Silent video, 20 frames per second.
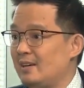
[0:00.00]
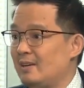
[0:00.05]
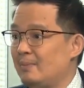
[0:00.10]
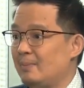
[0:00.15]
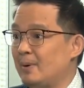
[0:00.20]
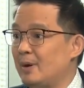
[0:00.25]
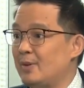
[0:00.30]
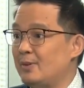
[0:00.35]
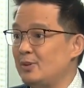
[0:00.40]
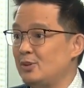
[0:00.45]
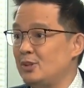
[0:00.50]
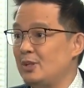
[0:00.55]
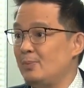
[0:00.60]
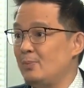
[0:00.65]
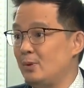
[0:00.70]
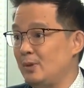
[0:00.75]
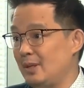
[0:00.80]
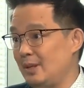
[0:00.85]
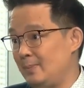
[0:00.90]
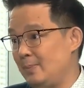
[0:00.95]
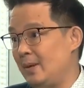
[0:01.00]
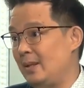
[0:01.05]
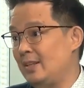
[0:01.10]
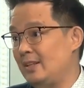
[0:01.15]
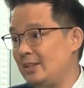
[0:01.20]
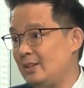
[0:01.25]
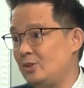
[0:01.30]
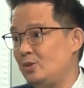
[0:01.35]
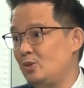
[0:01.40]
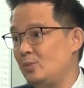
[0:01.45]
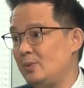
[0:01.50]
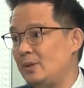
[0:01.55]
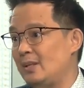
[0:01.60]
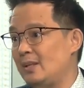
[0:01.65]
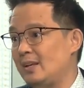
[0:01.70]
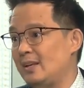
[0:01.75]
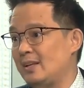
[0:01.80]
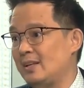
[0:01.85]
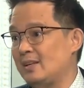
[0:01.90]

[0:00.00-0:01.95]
partnership with EPLDT to be like.